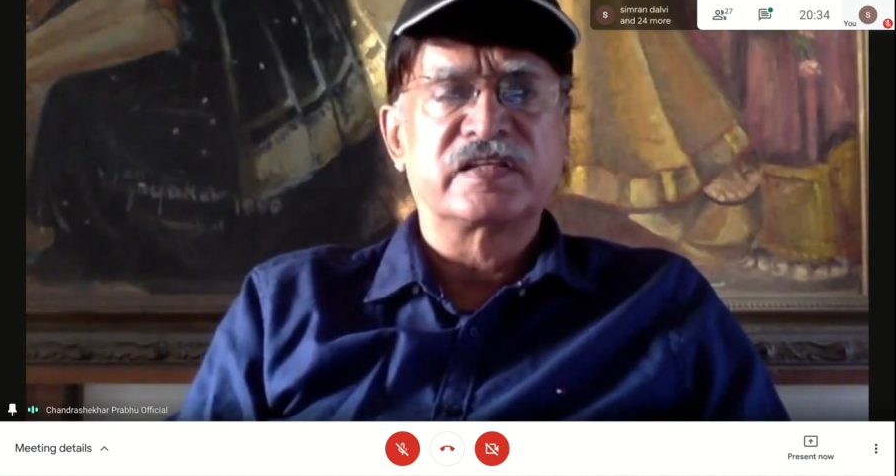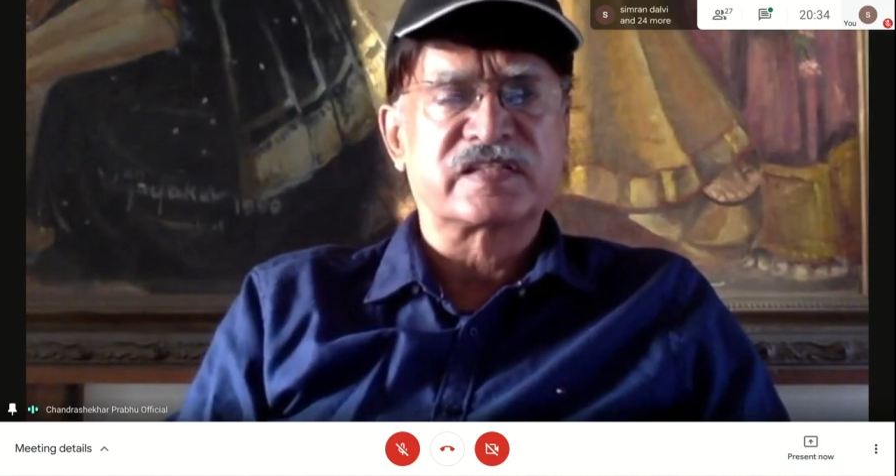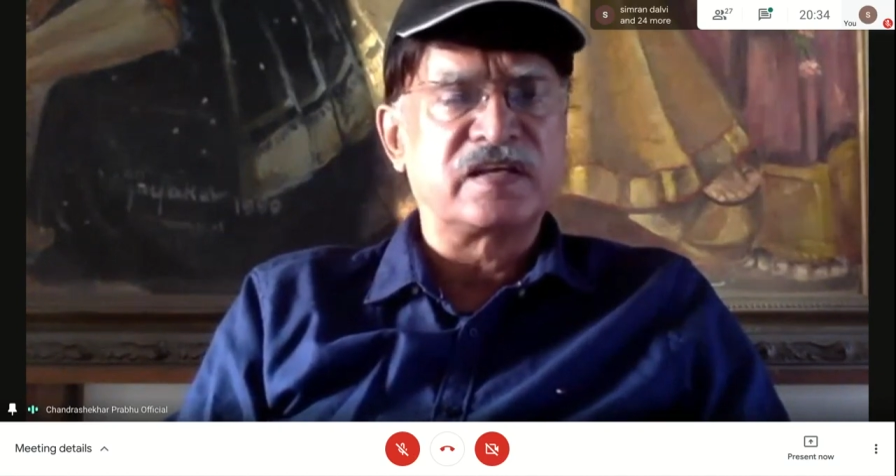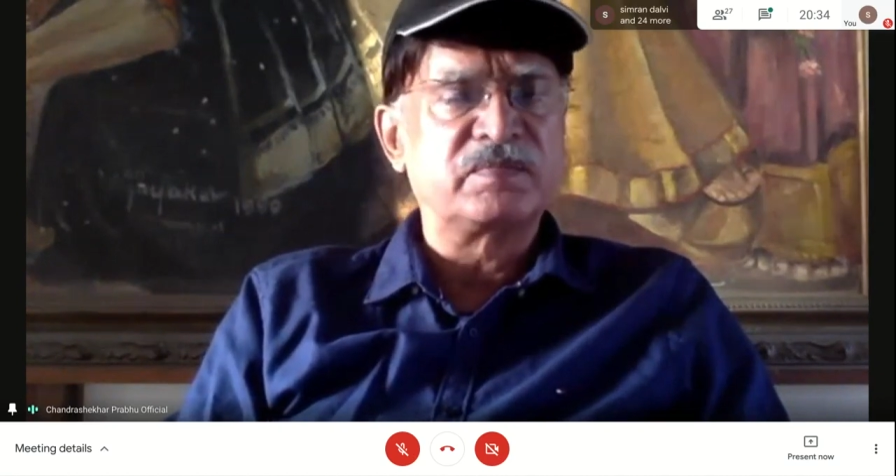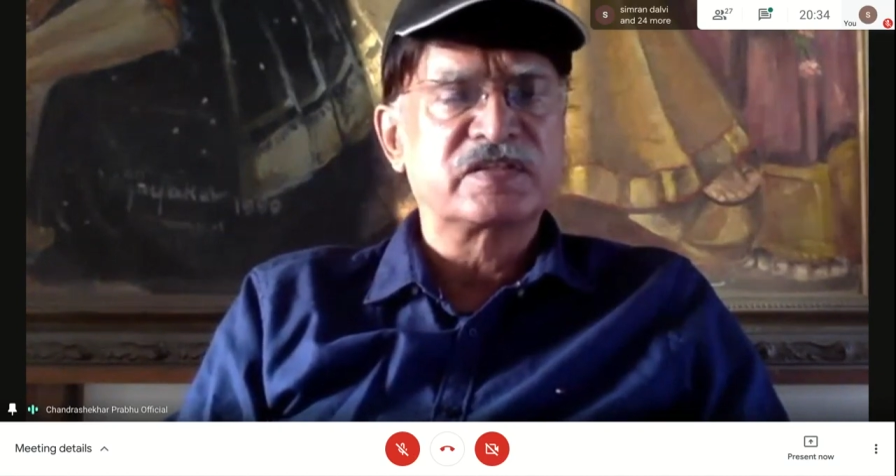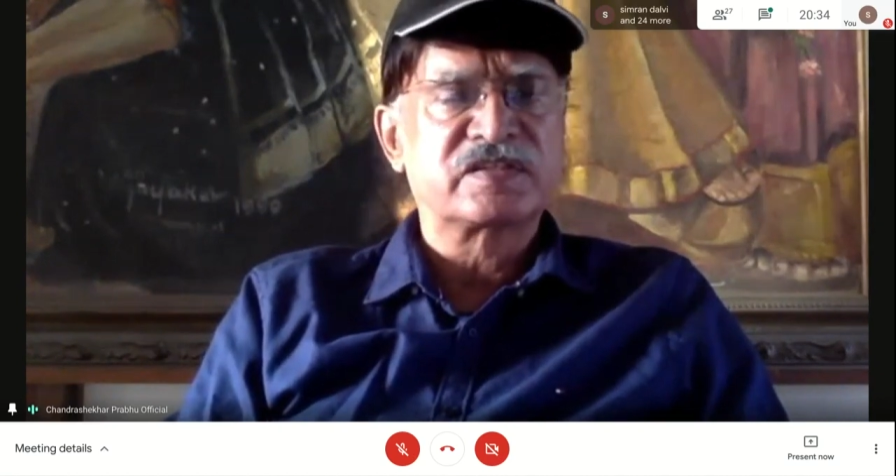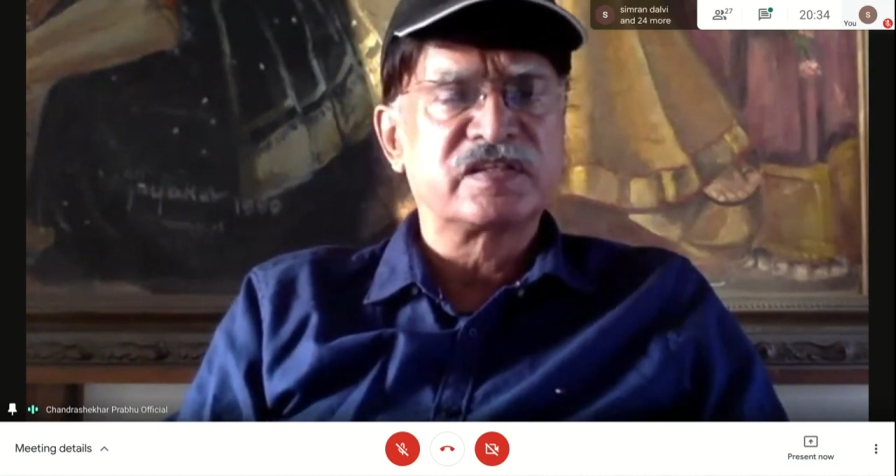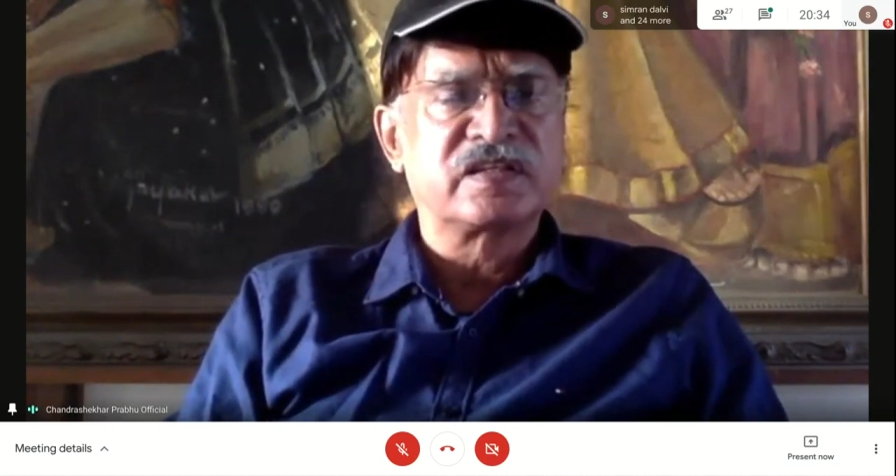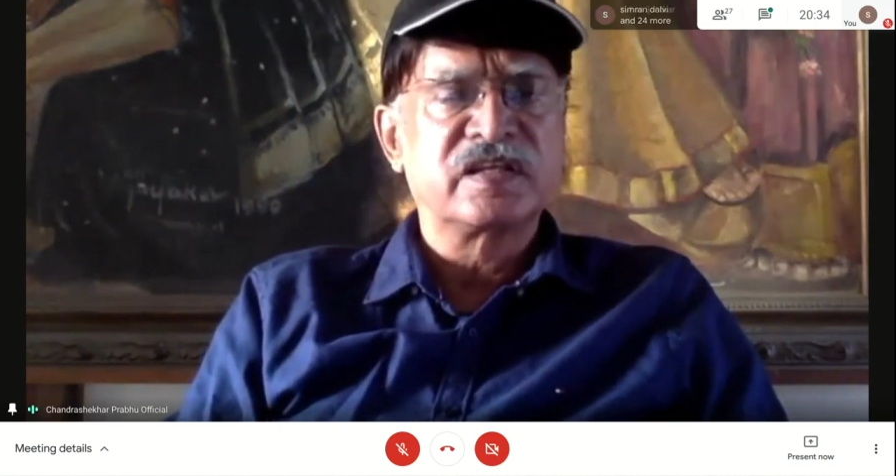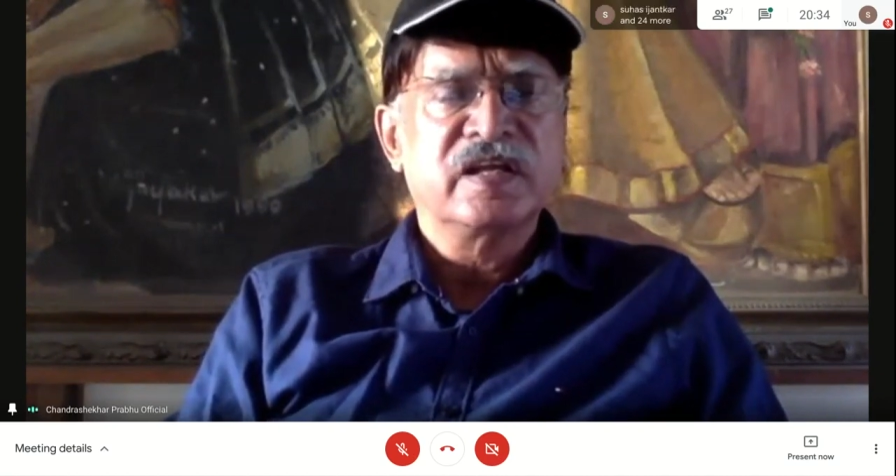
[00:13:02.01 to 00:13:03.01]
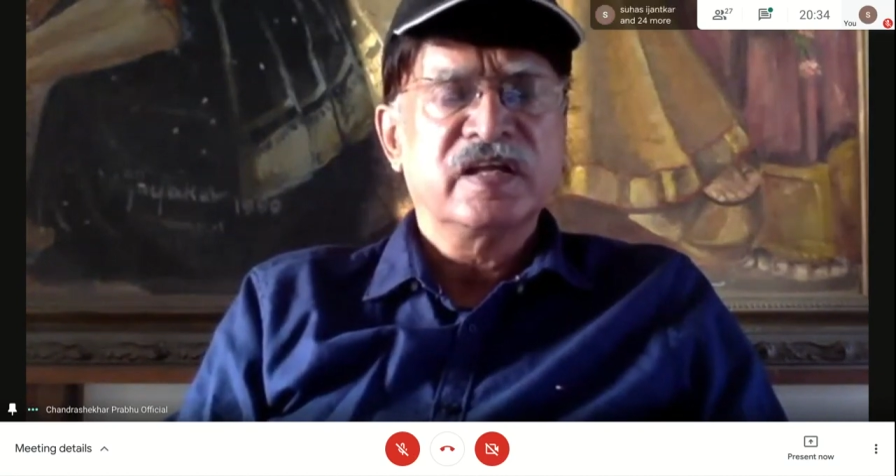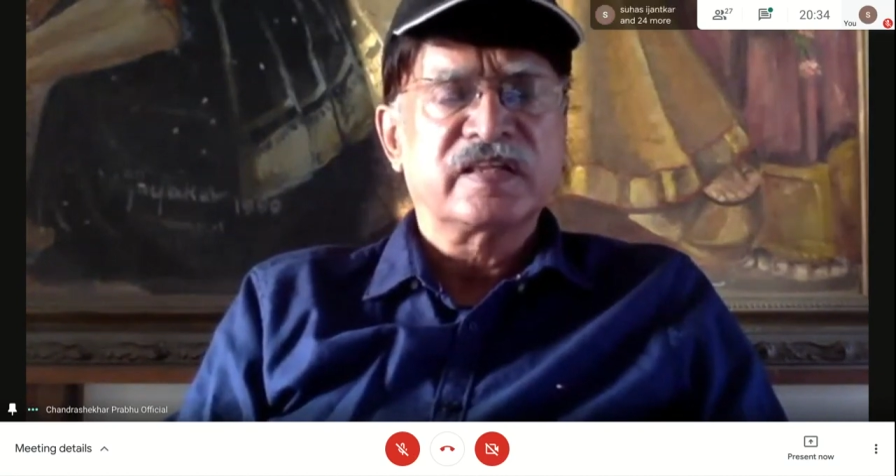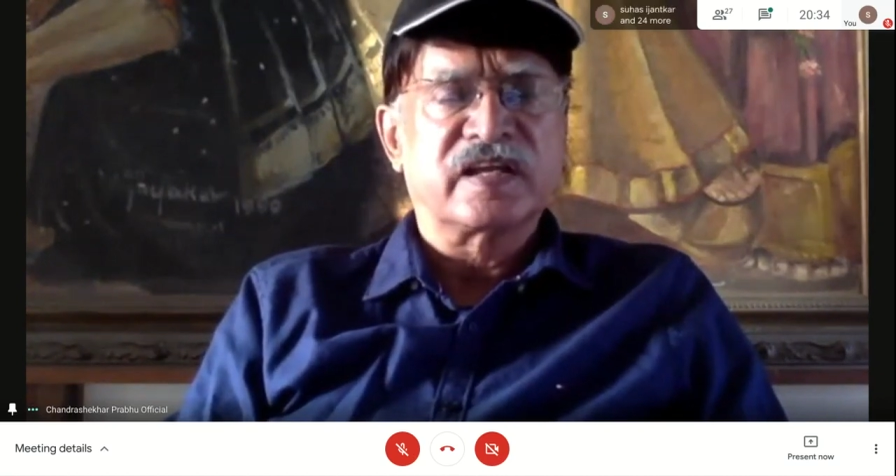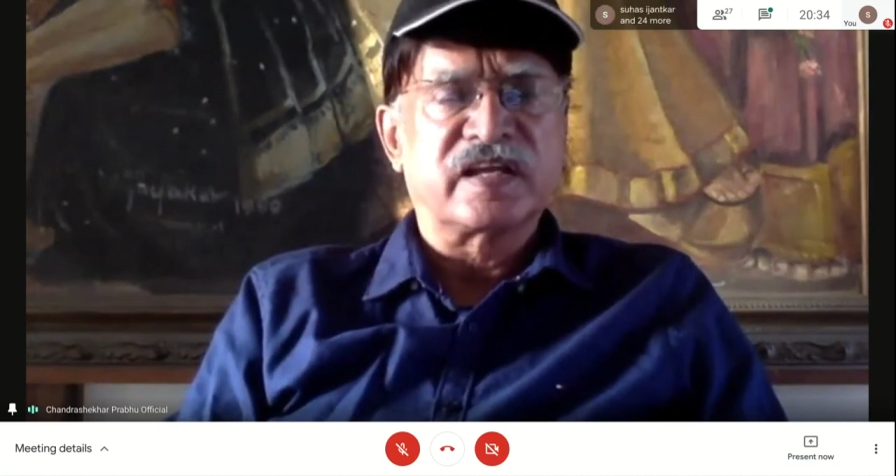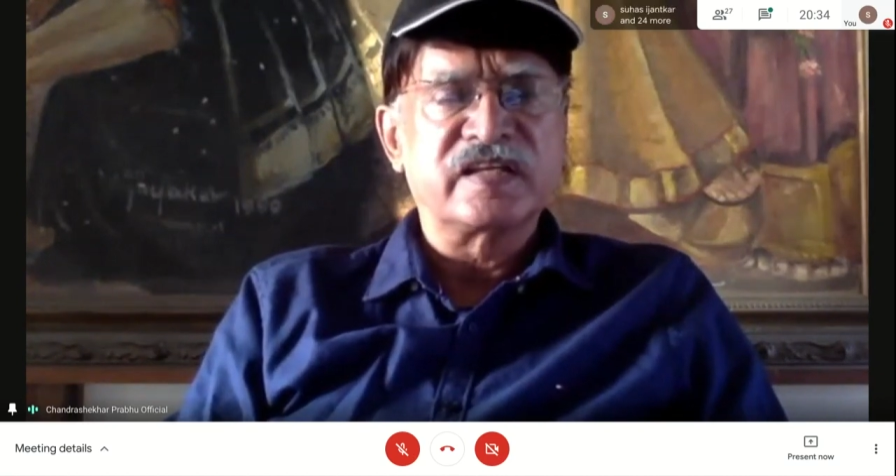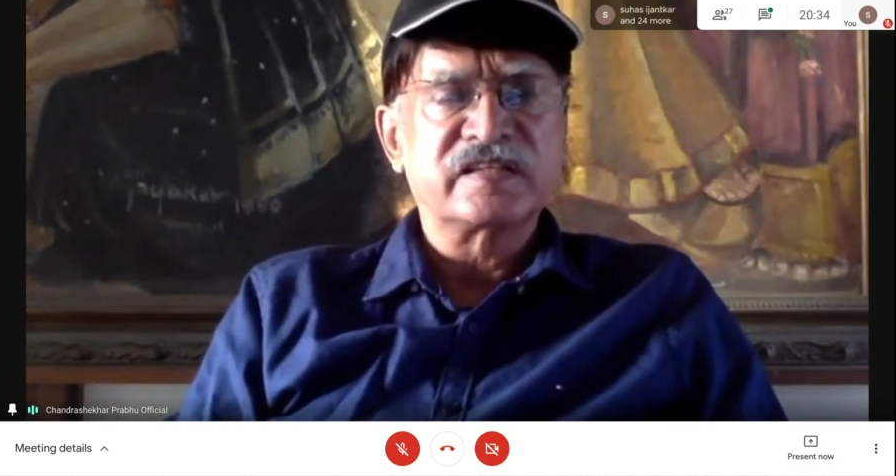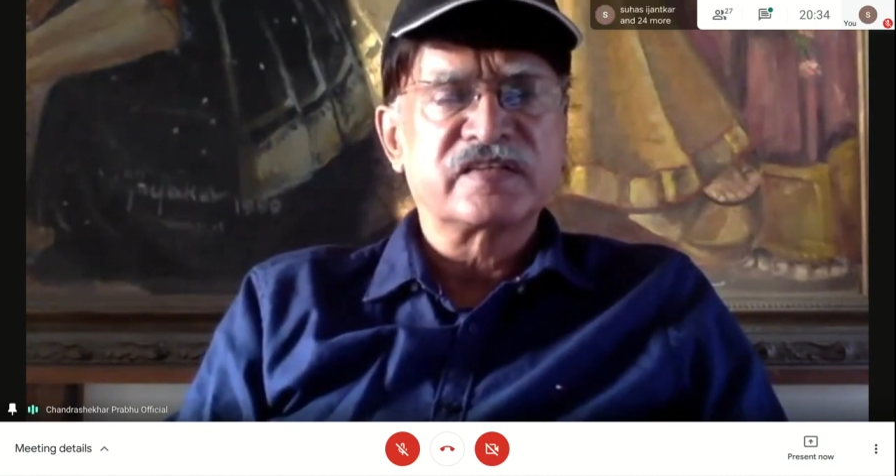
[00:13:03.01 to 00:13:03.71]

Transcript: the same is in the